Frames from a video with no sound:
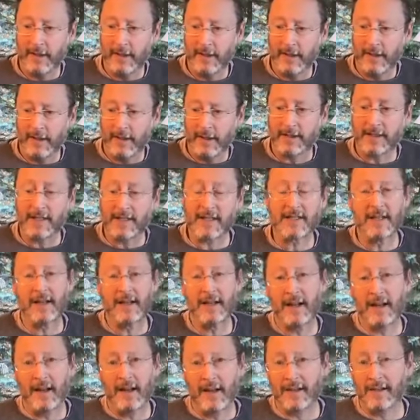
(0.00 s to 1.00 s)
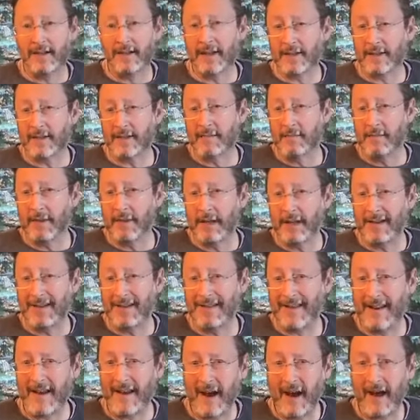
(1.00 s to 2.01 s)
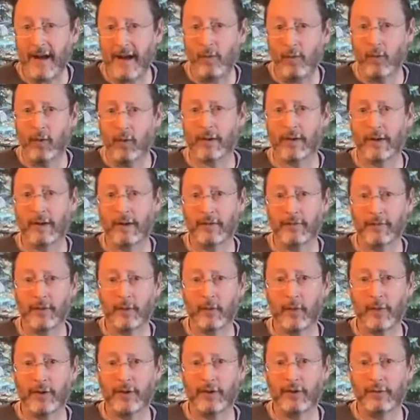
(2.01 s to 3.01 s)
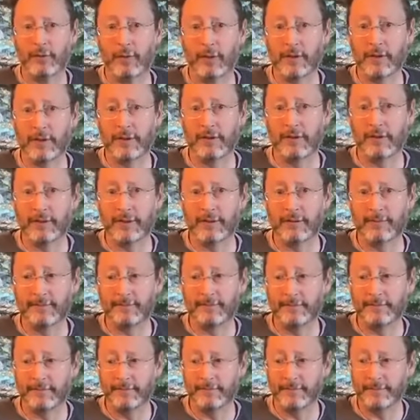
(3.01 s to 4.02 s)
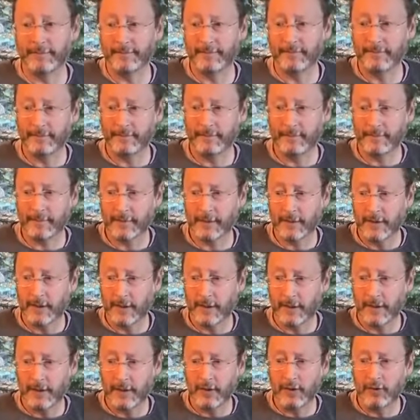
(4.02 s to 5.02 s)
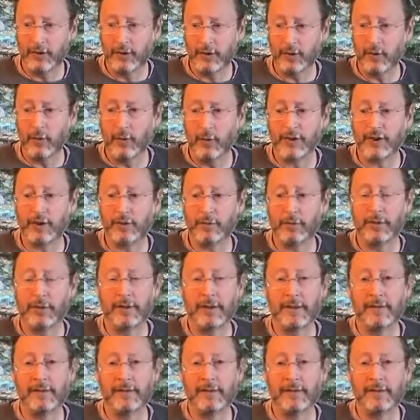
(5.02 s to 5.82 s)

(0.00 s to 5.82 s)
It doesn't mean not working for what you believe in. You do what you believe